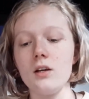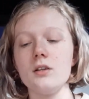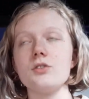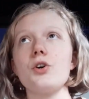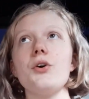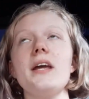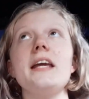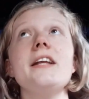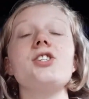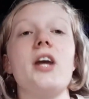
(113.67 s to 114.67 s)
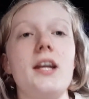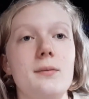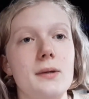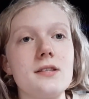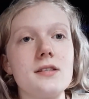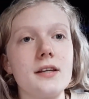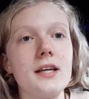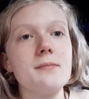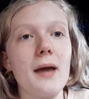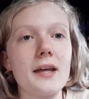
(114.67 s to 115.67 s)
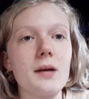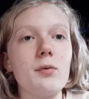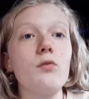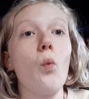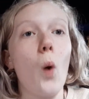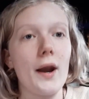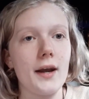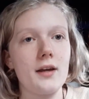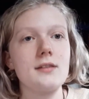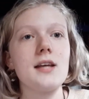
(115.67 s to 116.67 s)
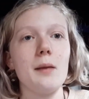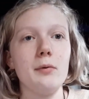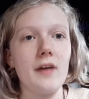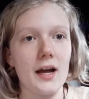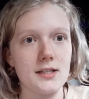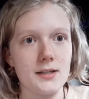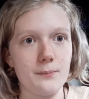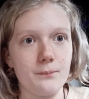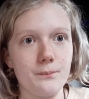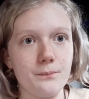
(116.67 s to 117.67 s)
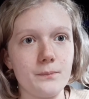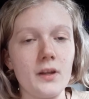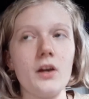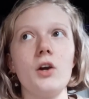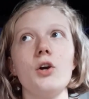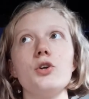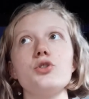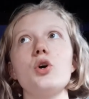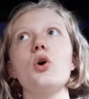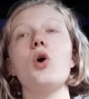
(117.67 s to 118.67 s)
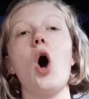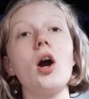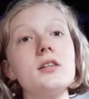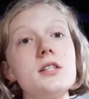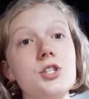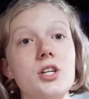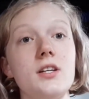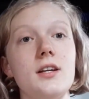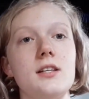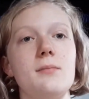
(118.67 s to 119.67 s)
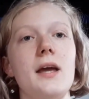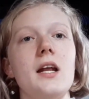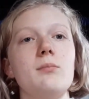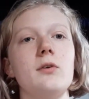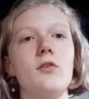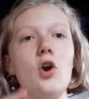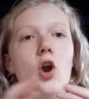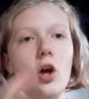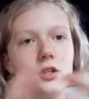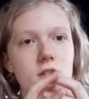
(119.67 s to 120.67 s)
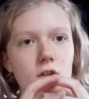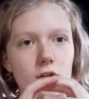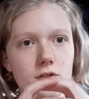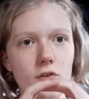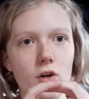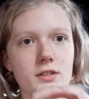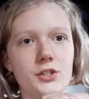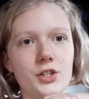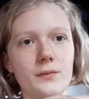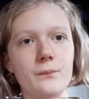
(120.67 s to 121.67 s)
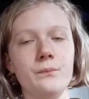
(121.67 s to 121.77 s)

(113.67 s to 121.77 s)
So each element is made up of one type of atom. So oxygen is made up of lots and lots of oxygen.